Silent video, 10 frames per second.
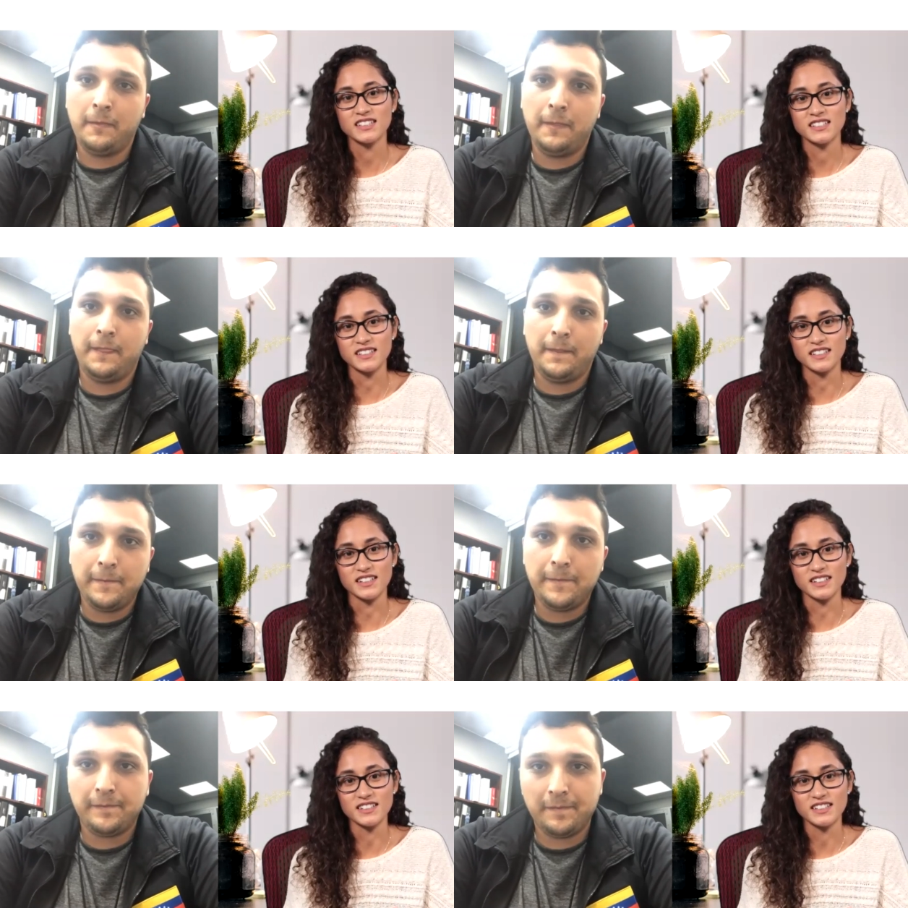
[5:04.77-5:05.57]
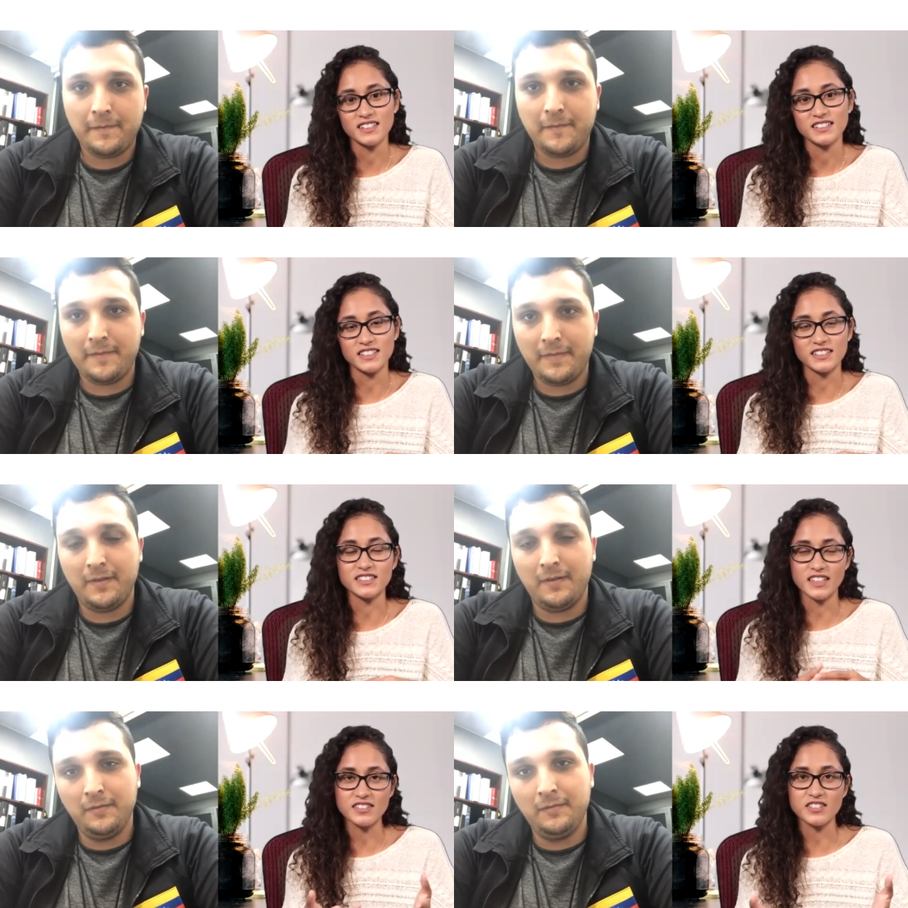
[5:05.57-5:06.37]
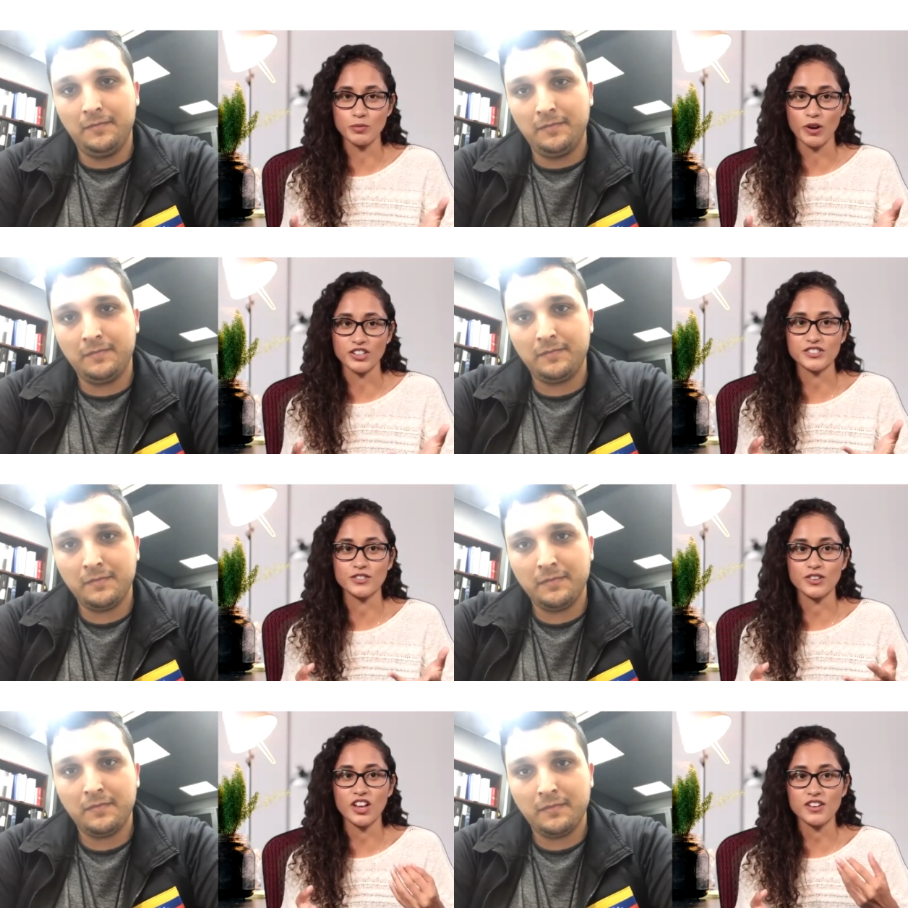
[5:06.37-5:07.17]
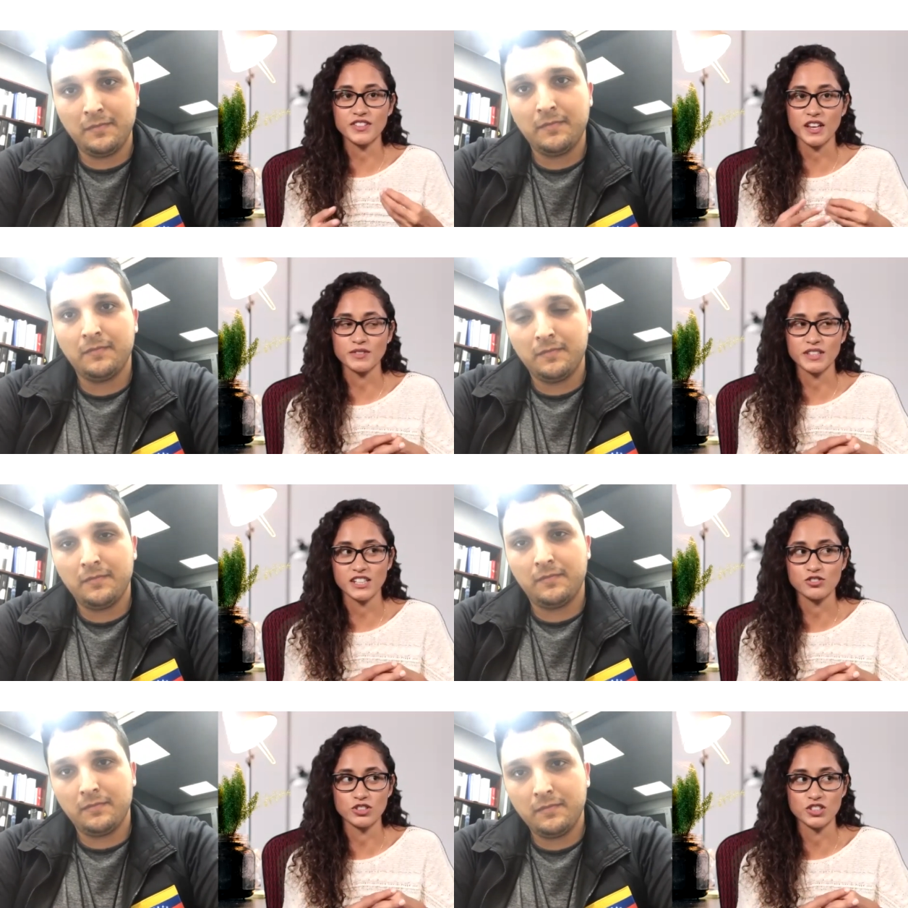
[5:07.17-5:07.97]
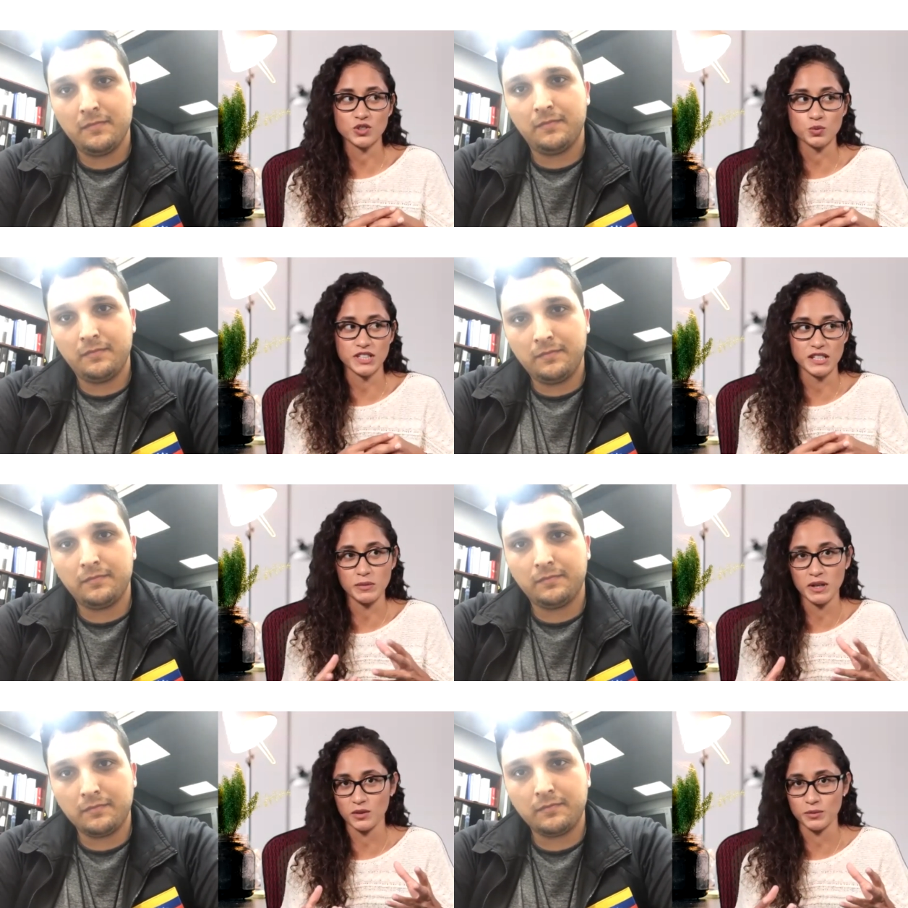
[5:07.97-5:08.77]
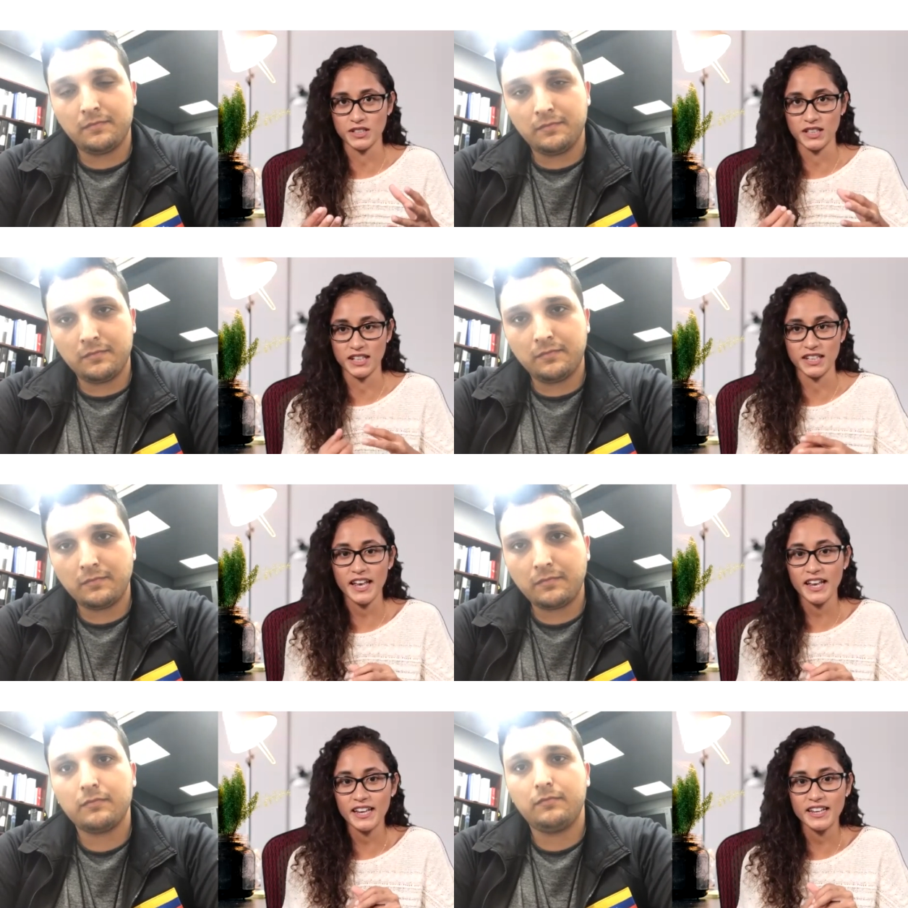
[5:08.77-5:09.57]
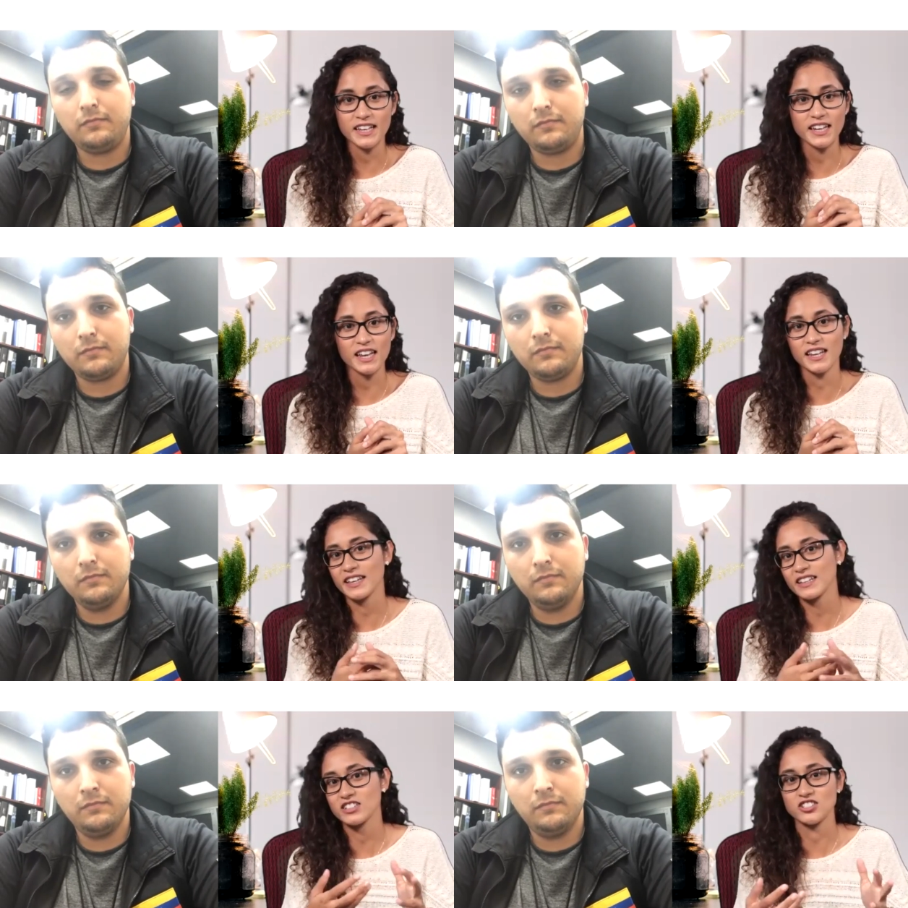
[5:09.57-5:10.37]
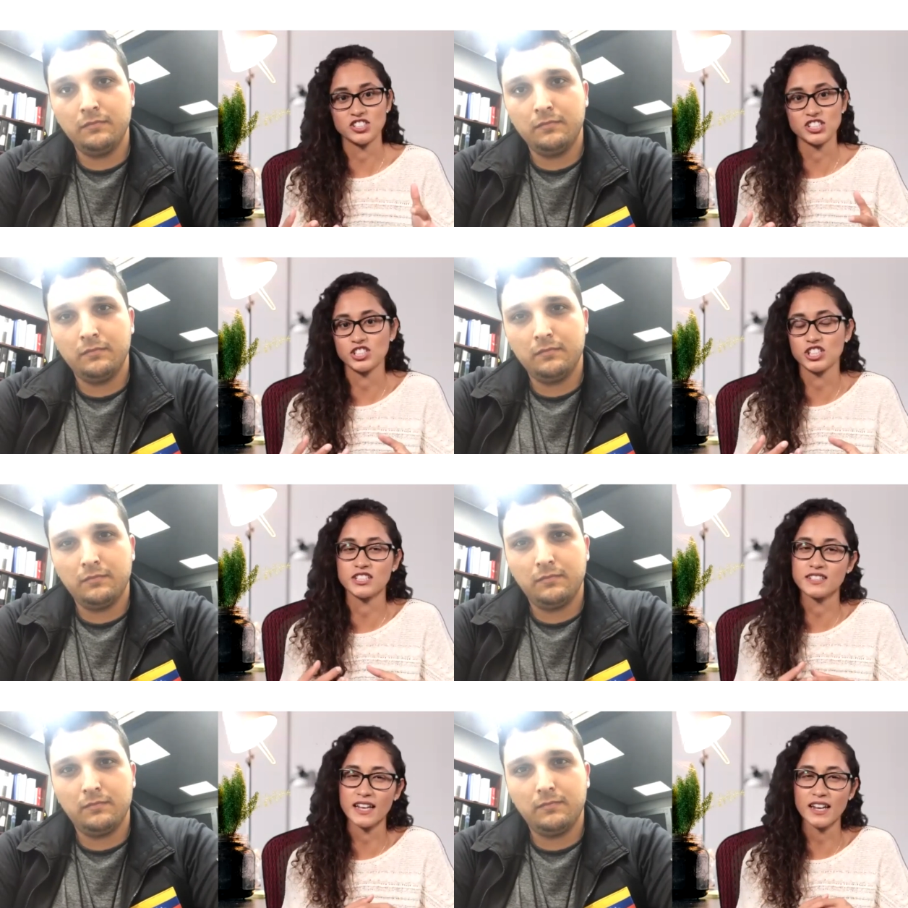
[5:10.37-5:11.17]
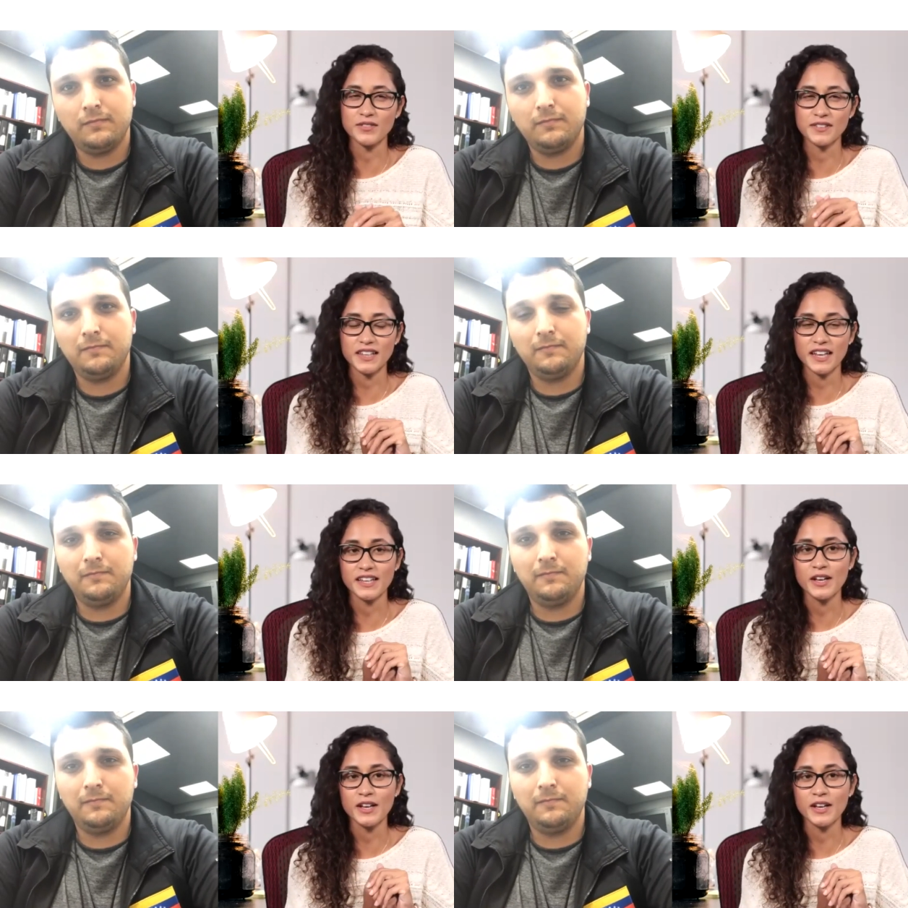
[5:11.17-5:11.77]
Speaker 1: Yeah that that's smart so a lot of times like students would email me like hey can i get the cheat sheets and i feel like